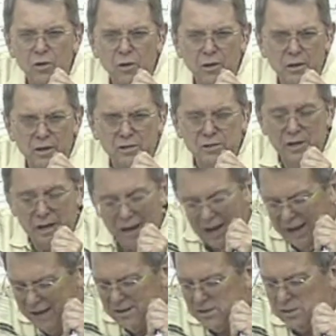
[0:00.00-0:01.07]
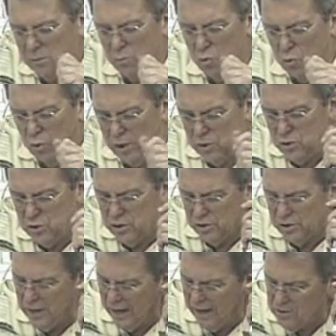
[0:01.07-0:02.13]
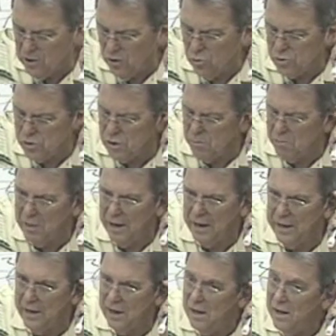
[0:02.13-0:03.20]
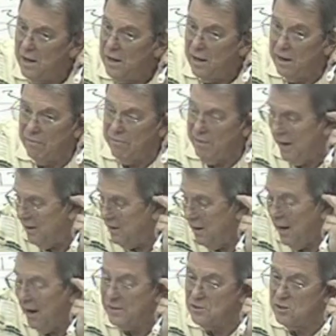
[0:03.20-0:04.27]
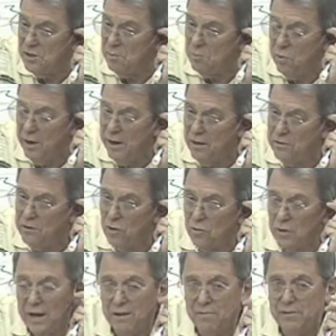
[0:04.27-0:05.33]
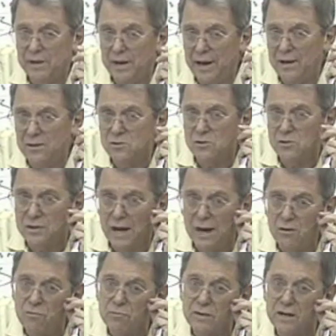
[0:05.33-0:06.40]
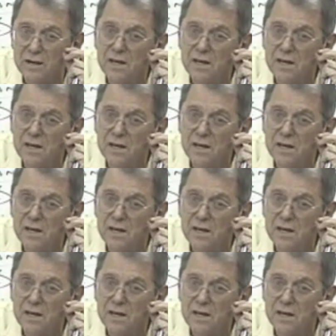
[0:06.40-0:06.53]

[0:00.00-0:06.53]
He said, I had some questions, and I told somebody, if that guy Jim Brown don't have the answers, I don't think